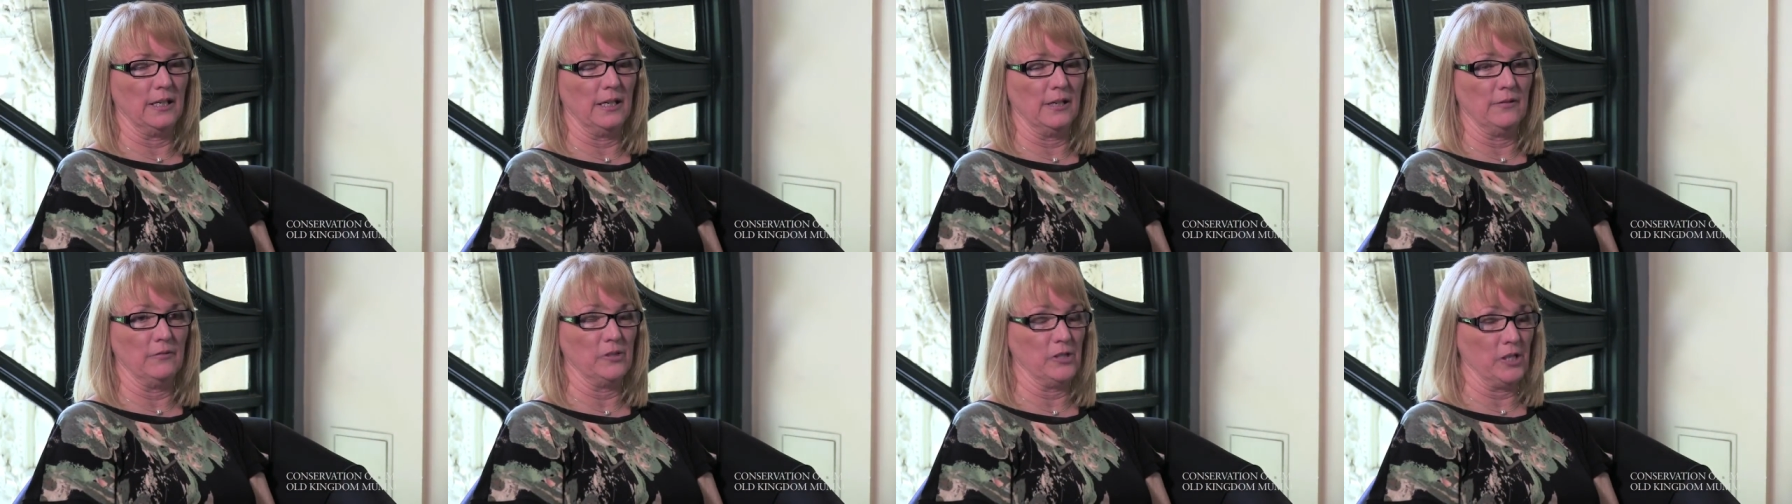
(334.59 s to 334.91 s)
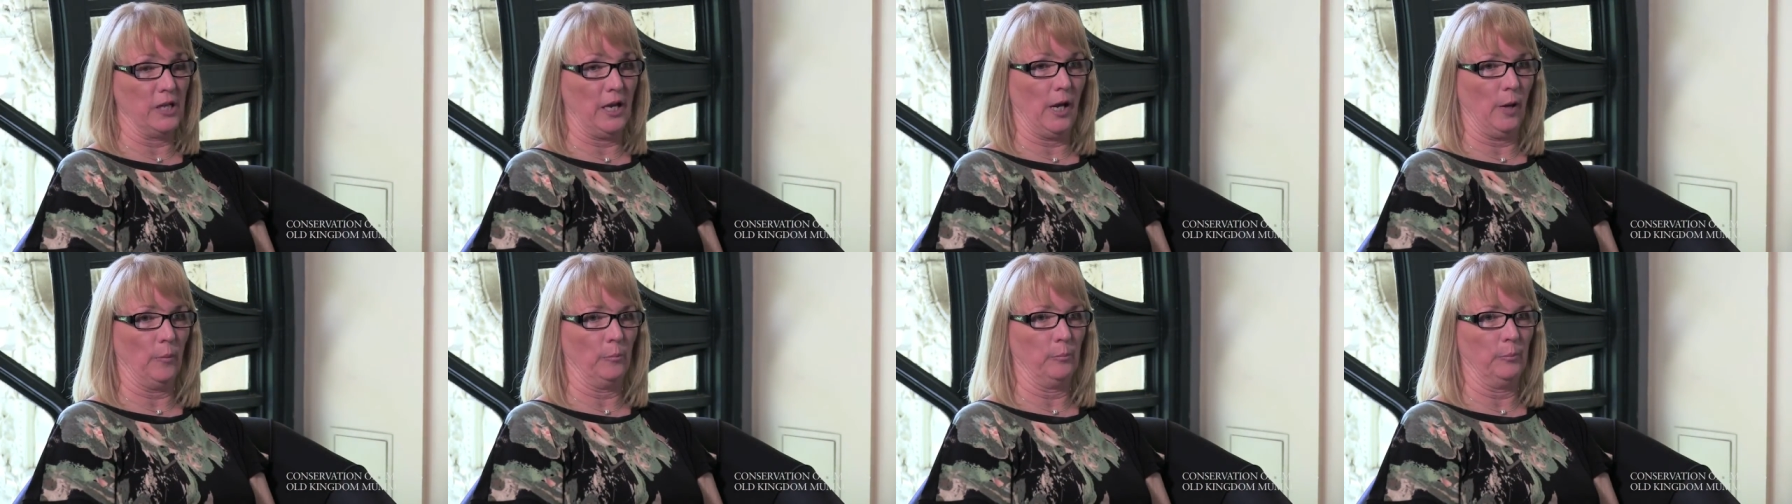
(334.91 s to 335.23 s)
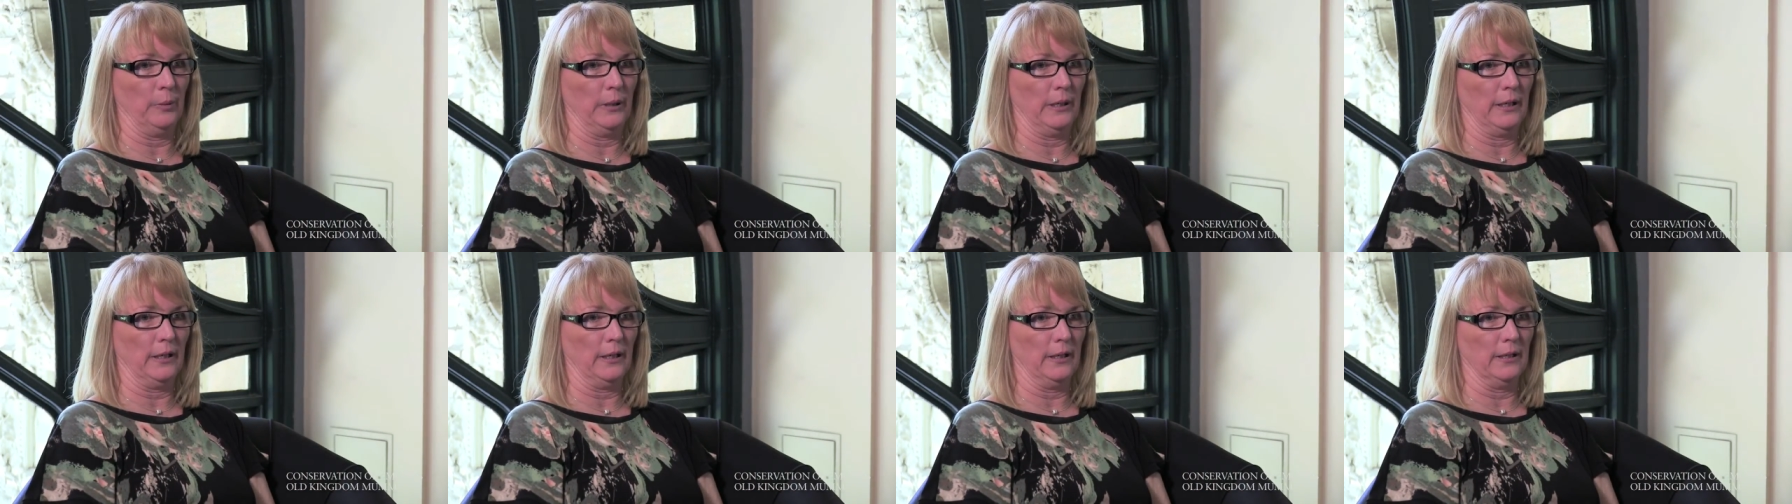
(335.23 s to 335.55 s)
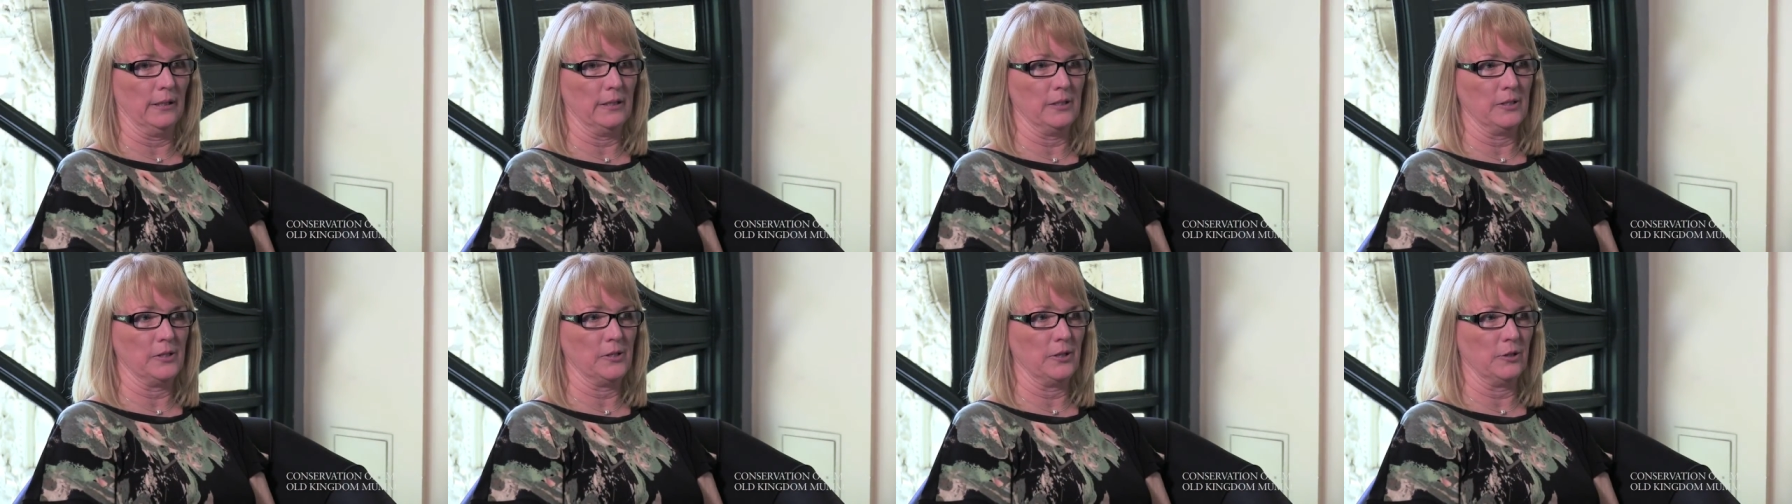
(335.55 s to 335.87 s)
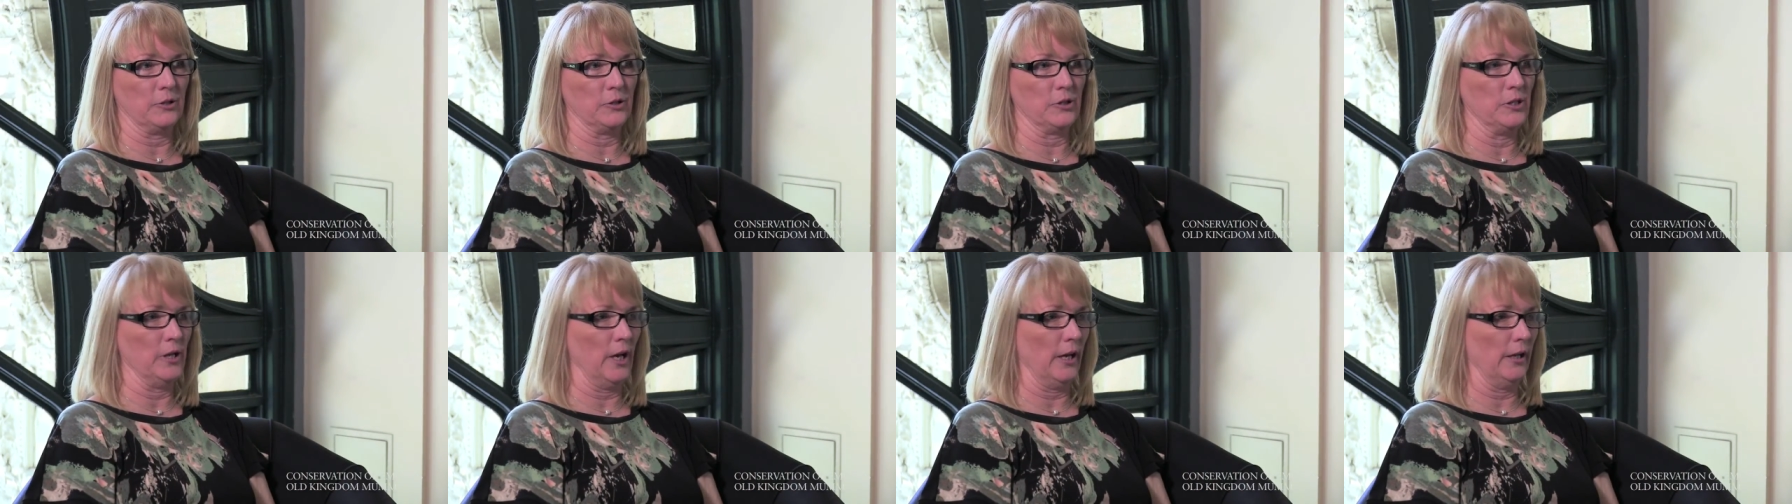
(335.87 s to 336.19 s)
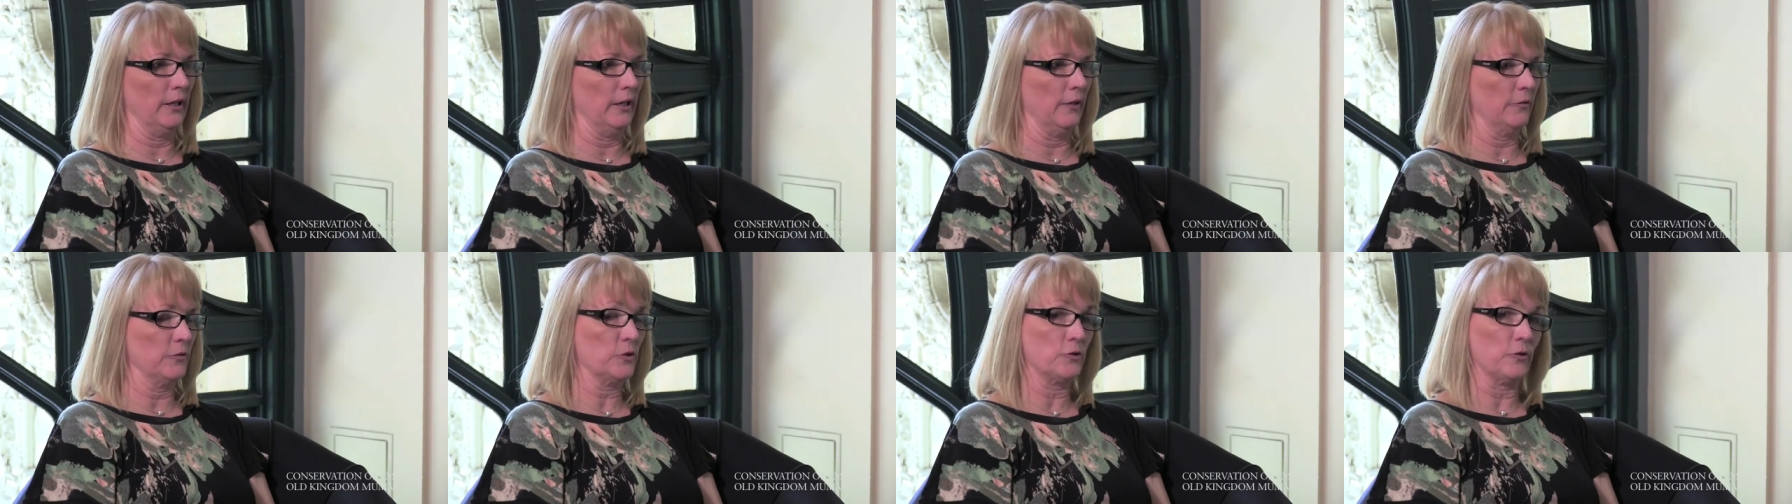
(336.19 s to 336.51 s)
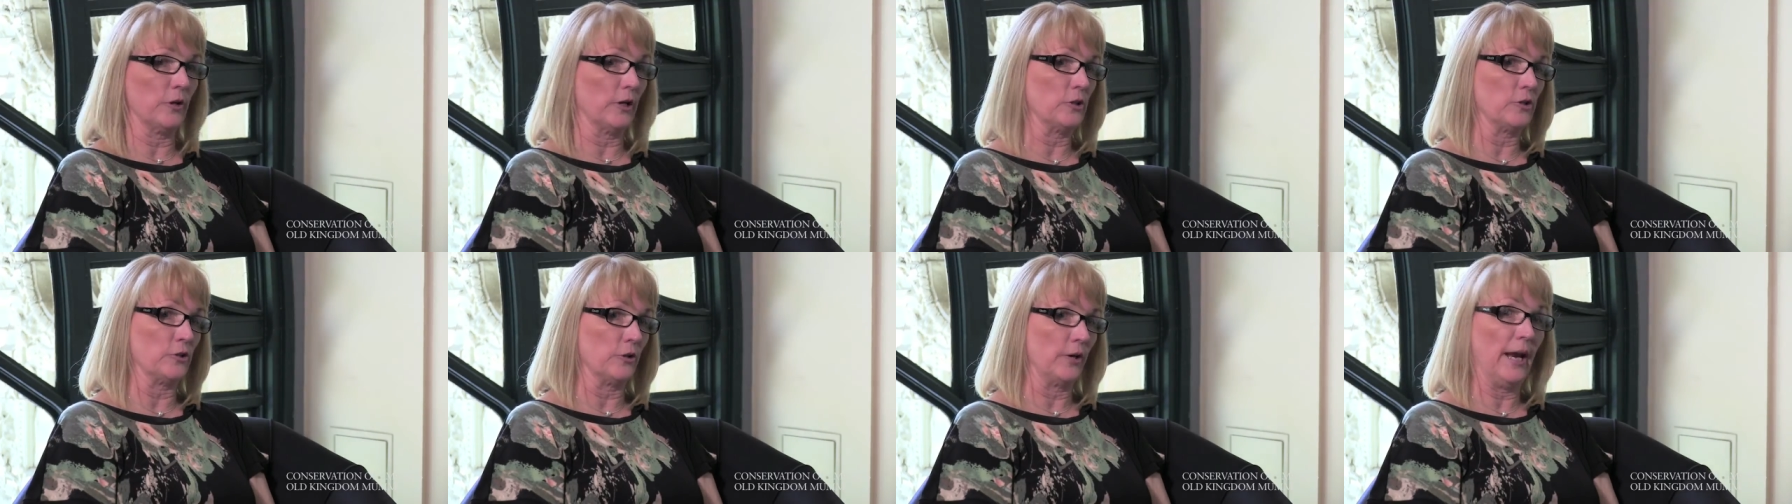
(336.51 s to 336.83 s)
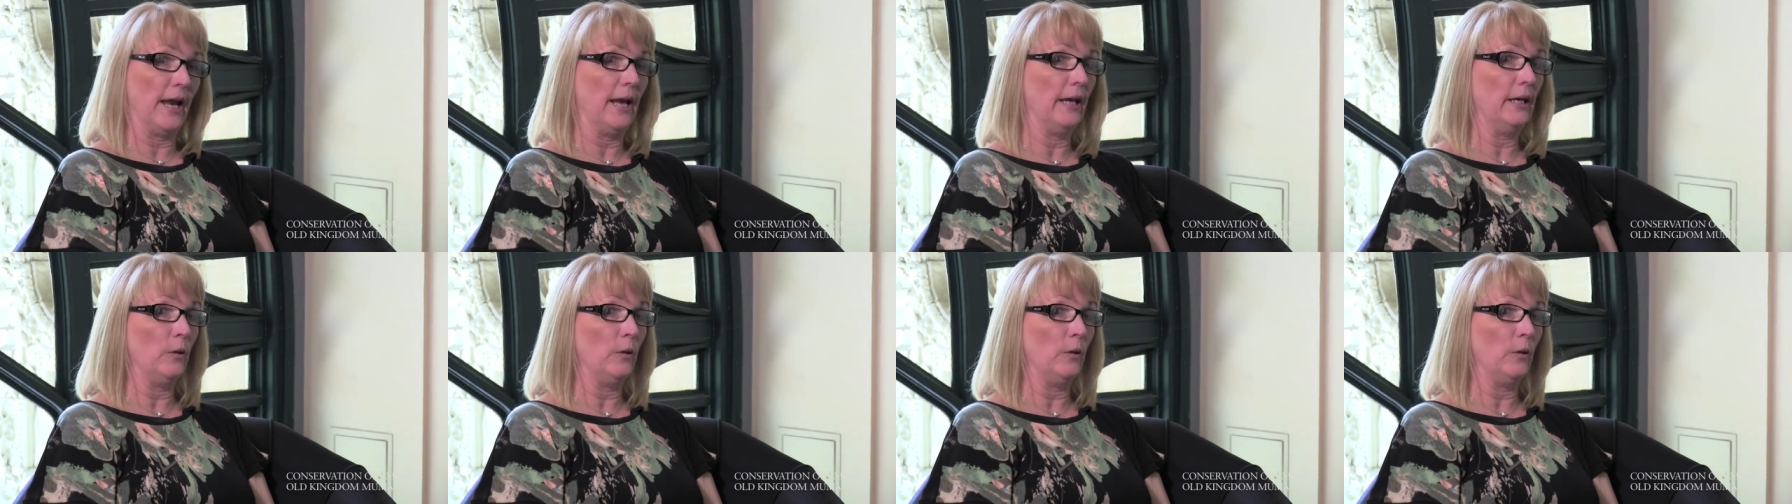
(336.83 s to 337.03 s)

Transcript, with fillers: gives up because there's not enough structure